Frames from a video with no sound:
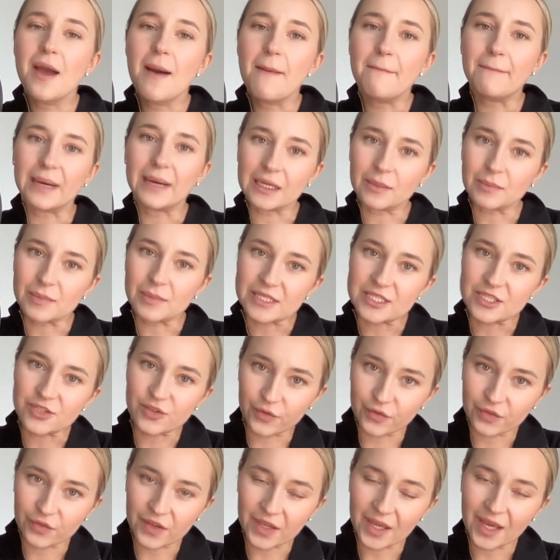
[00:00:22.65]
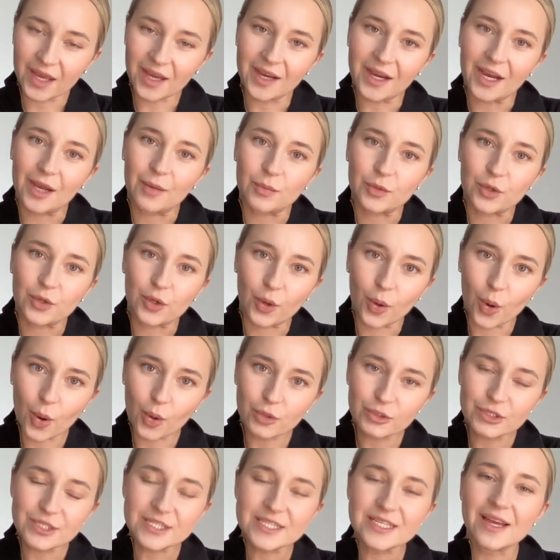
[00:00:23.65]
My name is Sofiia. I'm your
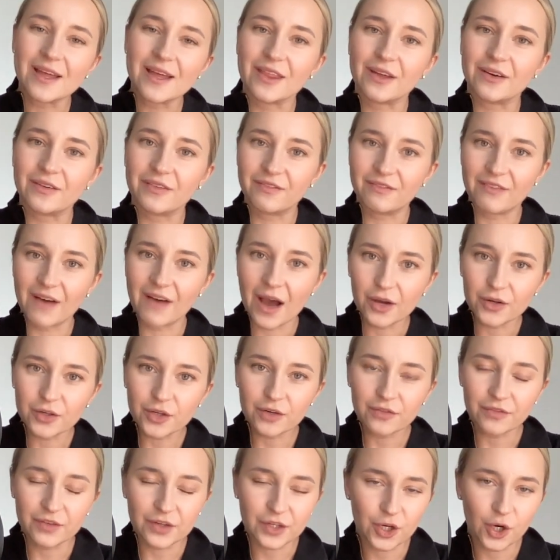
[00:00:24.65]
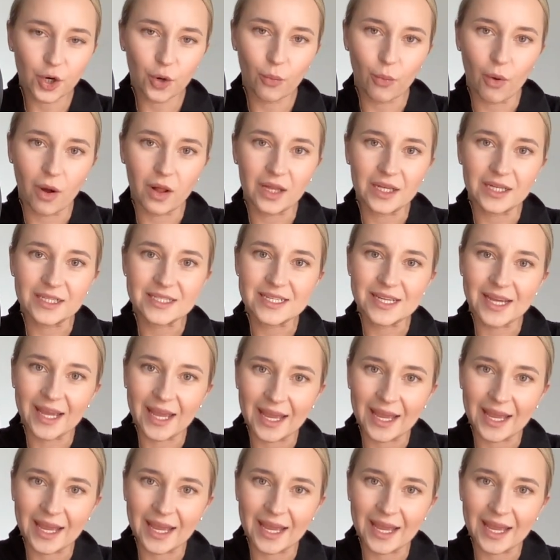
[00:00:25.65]
host, the founder of In Her Wallet,